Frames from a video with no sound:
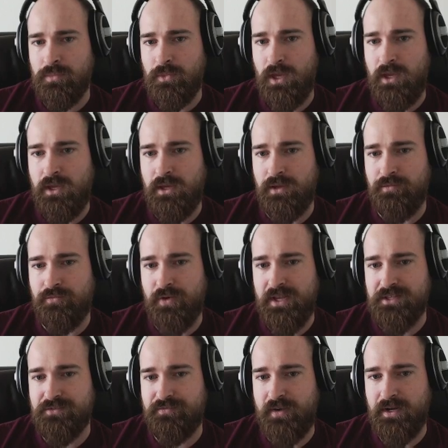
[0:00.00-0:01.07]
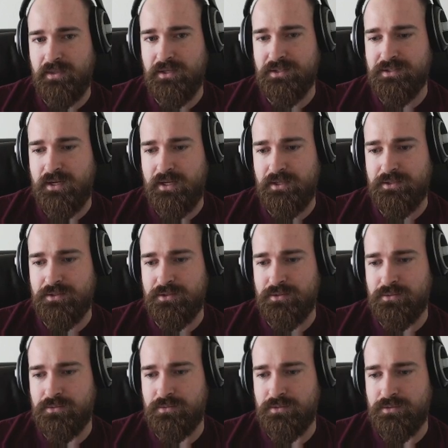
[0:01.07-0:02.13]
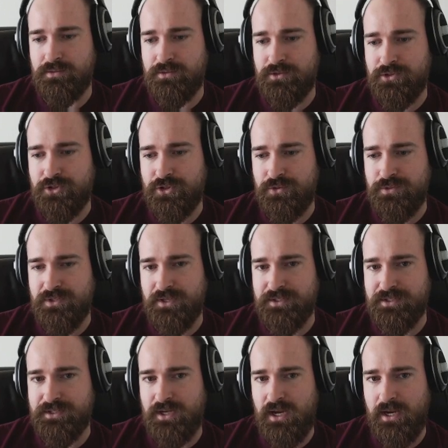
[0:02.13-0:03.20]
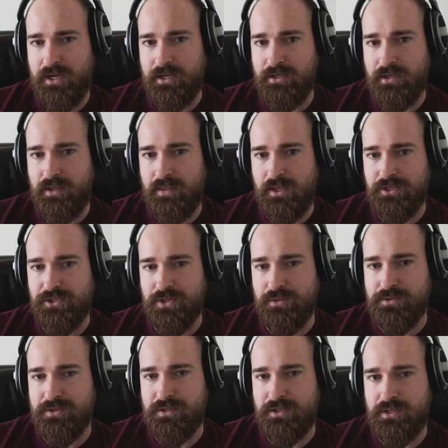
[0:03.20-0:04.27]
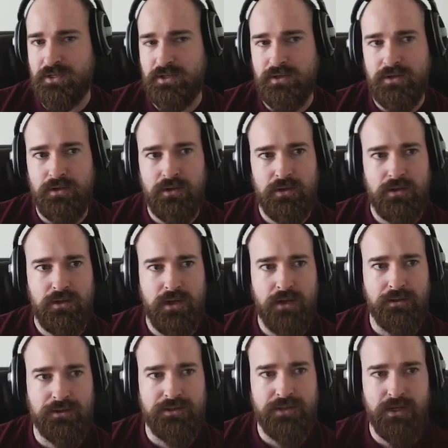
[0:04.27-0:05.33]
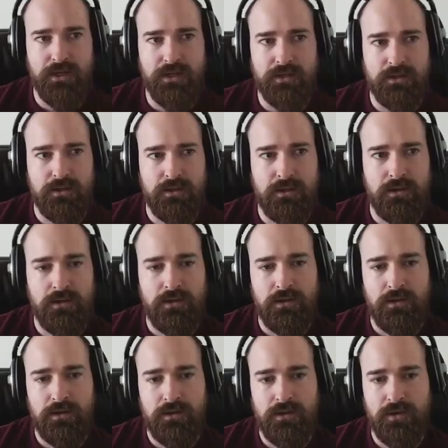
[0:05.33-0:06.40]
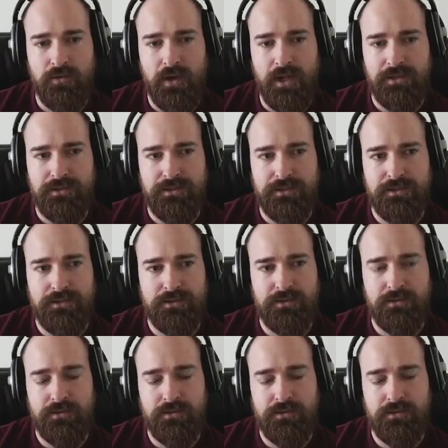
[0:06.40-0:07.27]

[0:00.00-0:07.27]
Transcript: Hey, France finally decided to choose a side, and they chose the Catholic side. Congrats.